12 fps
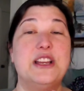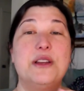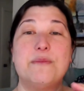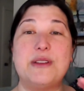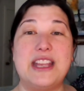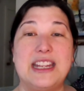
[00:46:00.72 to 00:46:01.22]

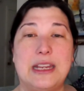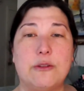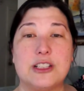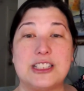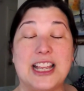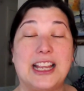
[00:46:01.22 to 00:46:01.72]
but then he
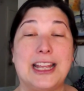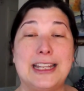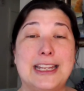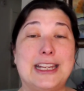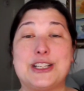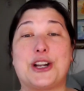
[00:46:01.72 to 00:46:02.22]
was like, and then
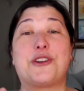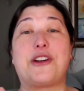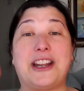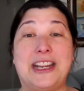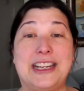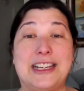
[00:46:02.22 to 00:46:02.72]
he turned
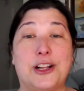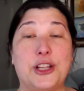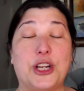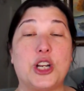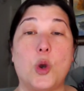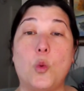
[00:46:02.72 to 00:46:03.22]
around and he
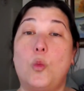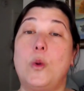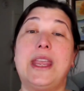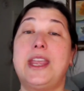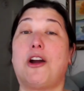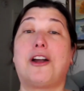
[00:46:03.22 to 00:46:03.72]
declared,
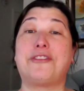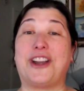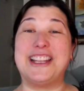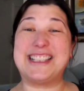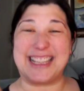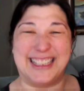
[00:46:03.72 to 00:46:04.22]
"We are friends."